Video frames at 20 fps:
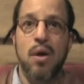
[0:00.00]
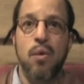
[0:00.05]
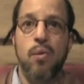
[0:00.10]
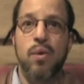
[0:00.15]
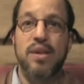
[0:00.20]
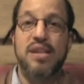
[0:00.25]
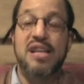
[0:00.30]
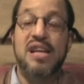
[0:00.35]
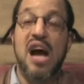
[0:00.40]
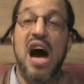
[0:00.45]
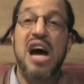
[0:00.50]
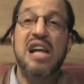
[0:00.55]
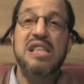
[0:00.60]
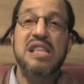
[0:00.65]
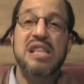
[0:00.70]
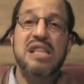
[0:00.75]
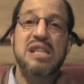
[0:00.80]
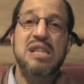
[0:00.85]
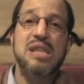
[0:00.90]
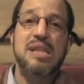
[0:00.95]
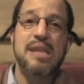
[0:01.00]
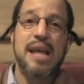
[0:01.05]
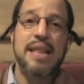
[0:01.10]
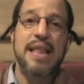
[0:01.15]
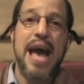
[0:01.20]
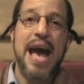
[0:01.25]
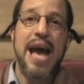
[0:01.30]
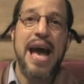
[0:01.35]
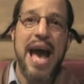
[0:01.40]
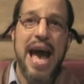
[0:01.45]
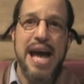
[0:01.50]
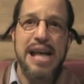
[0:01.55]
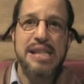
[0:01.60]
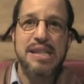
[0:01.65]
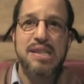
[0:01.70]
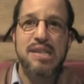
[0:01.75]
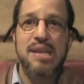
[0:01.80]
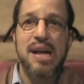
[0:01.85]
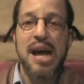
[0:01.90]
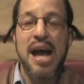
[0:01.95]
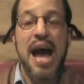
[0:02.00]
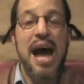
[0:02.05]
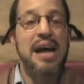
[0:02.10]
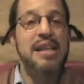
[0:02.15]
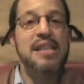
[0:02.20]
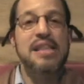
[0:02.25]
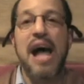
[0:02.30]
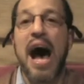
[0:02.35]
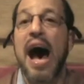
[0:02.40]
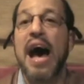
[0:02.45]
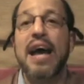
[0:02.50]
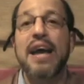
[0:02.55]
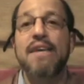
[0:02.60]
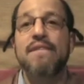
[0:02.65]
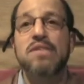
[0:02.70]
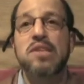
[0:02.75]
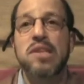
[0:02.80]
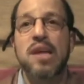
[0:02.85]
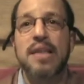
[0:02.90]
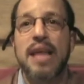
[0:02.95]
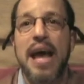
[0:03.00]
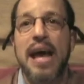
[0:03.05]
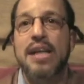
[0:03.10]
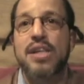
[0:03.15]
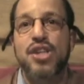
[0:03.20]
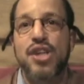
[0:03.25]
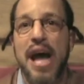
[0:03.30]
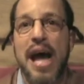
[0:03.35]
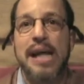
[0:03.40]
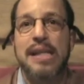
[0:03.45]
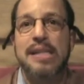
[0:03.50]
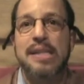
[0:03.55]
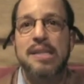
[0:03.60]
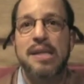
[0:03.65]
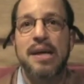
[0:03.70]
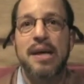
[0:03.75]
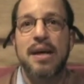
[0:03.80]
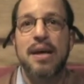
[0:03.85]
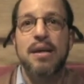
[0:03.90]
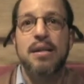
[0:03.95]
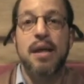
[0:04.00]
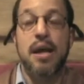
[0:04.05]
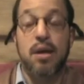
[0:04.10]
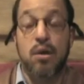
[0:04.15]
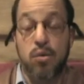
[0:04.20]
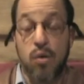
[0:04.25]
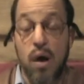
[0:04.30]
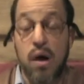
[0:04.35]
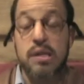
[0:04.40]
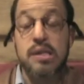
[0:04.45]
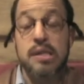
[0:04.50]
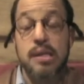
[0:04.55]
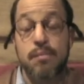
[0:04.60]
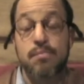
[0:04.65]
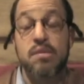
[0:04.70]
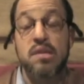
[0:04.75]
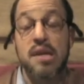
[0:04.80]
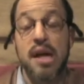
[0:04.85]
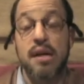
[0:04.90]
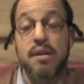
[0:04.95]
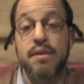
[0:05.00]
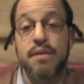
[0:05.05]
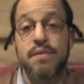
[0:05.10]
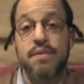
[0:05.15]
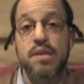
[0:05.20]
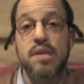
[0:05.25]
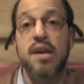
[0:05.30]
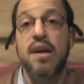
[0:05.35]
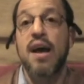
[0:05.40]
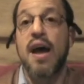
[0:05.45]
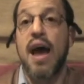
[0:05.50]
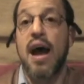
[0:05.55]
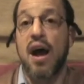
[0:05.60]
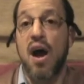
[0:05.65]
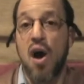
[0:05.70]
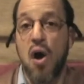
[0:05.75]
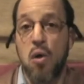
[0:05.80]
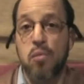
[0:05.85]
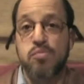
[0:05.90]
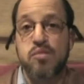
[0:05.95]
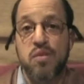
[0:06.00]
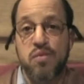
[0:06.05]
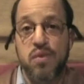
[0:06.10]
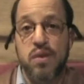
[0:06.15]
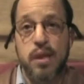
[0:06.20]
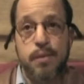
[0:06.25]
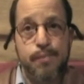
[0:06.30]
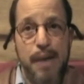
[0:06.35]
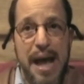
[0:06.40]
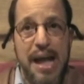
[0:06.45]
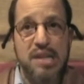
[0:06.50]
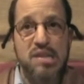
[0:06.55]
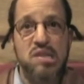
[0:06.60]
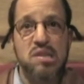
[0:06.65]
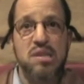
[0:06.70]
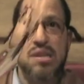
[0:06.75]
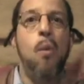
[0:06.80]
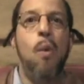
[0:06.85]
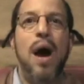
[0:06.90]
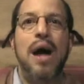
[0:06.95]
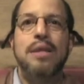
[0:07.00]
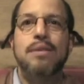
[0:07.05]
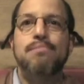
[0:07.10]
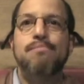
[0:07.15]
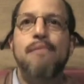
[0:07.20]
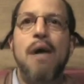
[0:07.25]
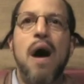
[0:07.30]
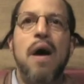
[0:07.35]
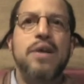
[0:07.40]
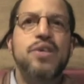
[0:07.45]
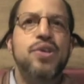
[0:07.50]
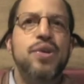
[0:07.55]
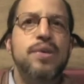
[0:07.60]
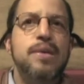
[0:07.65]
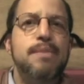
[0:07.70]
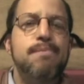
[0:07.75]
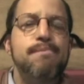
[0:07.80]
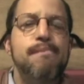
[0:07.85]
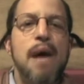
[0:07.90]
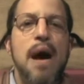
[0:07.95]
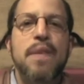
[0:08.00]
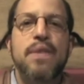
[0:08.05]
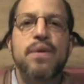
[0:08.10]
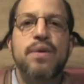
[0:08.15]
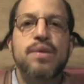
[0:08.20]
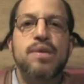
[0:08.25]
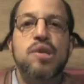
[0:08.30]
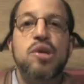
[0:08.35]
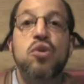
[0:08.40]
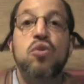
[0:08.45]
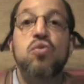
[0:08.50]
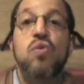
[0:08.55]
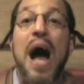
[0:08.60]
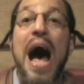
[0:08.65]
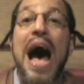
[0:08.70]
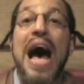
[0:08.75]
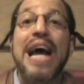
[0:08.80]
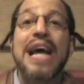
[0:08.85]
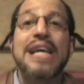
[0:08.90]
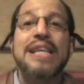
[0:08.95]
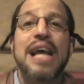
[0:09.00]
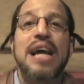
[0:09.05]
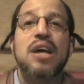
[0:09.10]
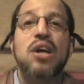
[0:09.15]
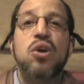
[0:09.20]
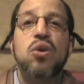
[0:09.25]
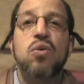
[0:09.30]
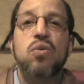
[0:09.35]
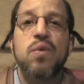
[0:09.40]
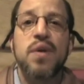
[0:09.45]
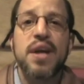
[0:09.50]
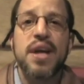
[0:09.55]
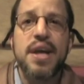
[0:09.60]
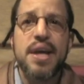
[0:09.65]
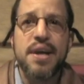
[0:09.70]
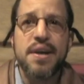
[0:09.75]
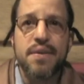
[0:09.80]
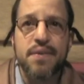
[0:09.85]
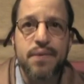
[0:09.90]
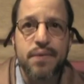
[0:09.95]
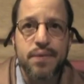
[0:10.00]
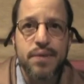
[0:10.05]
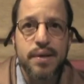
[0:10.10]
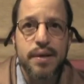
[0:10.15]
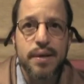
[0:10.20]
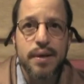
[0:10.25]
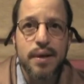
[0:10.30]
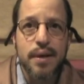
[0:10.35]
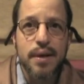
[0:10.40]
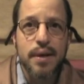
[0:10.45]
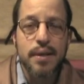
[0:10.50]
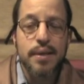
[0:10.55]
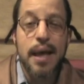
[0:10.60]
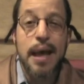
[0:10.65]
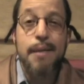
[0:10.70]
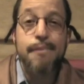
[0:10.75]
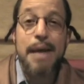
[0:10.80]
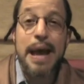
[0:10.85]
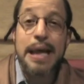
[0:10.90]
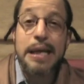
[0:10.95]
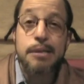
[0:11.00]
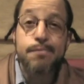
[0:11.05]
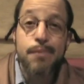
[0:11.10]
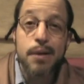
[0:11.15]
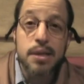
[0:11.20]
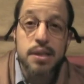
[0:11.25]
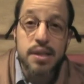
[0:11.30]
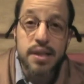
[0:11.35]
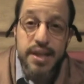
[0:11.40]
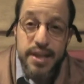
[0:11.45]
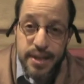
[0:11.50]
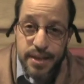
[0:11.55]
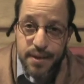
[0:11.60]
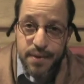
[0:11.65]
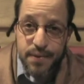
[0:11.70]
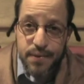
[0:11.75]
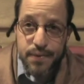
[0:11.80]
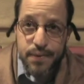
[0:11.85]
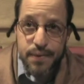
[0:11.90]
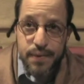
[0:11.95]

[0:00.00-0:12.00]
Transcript: With guns to their heads and knives to their chest, they crossed themselves and hoped for the best. While martyrs' mothers cried and grieved, they made believe